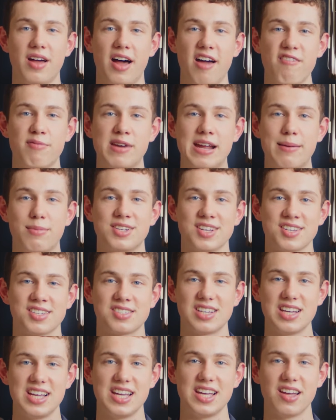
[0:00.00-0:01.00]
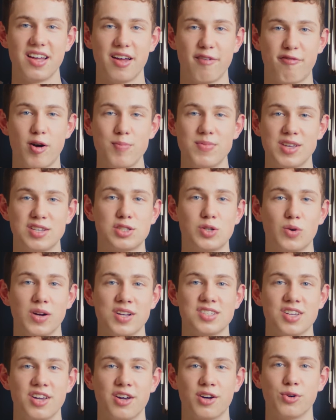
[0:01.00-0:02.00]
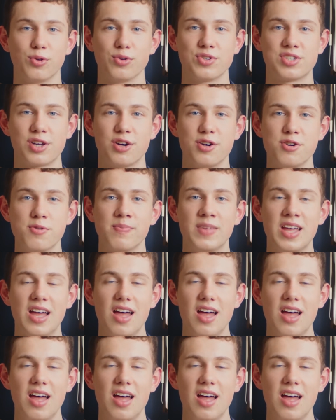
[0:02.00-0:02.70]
I've been able to see from this story circle. So